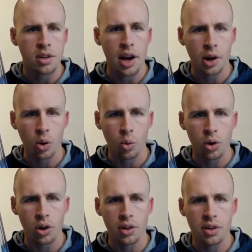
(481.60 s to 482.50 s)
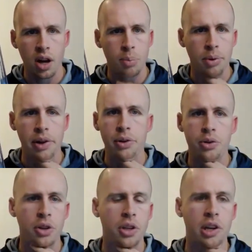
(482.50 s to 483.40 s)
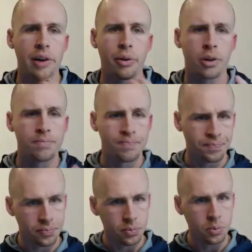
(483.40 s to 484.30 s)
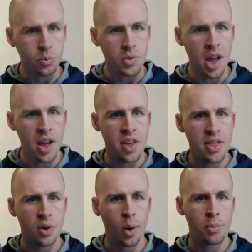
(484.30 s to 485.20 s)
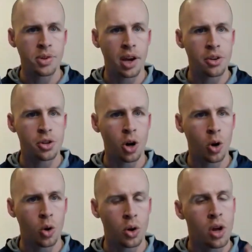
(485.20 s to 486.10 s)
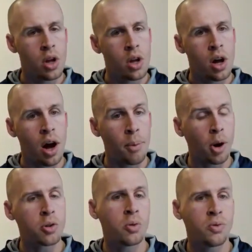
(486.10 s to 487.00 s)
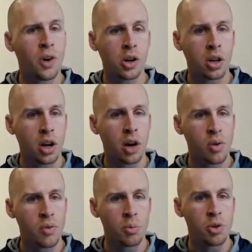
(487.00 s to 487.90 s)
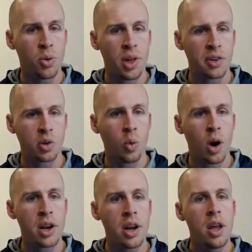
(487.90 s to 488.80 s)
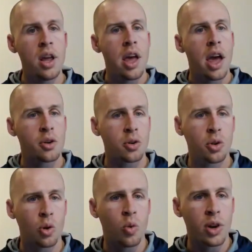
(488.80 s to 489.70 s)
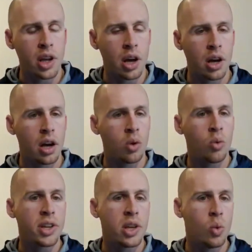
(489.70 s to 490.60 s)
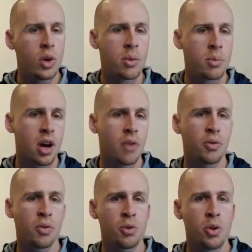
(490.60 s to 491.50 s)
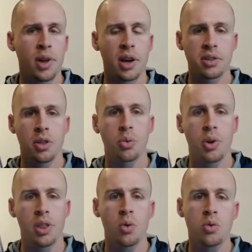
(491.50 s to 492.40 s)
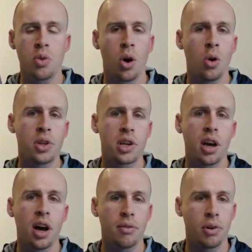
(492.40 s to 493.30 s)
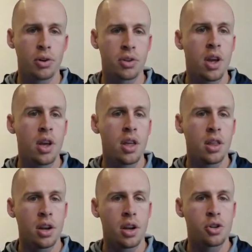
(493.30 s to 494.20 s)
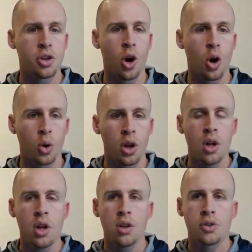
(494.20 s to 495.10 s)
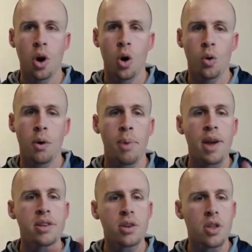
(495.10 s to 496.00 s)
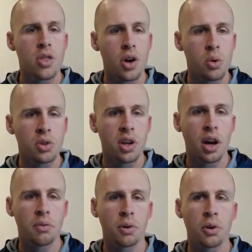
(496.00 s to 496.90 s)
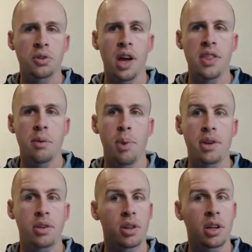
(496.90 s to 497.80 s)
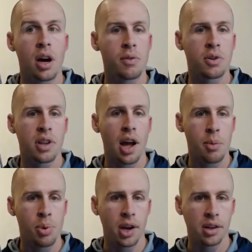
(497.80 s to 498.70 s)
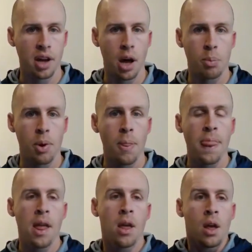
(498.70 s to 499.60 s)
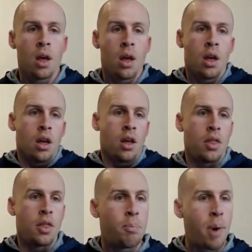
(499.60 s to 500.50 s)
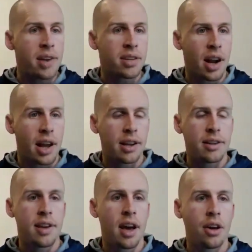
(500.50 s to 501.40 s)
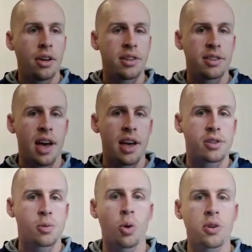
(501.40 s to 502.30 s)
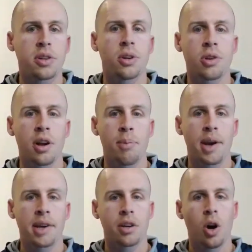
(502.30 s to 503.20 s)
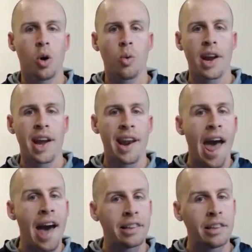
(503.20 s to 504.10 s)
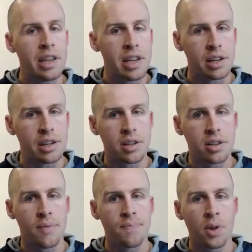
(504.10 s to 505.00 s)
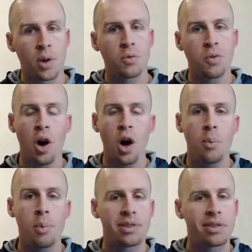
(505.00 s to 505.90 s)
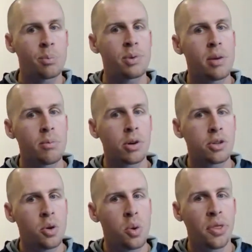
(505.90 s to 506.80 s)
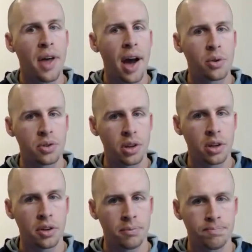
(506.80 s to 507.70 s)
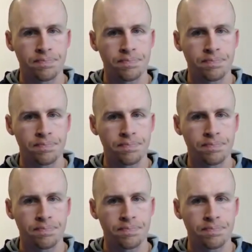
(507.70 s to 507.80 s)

Tiger Woods, a couple others on the cover. And then the website showed a Marshall Faulk cover from 2001, and it showed a Ricky Williams cover from 2003. Those were the only covers that it showed. So based on those covers, and then based on the covers that I picked up, the best that I can tell is that Sports Illustrated Mexico ran at least from September 2000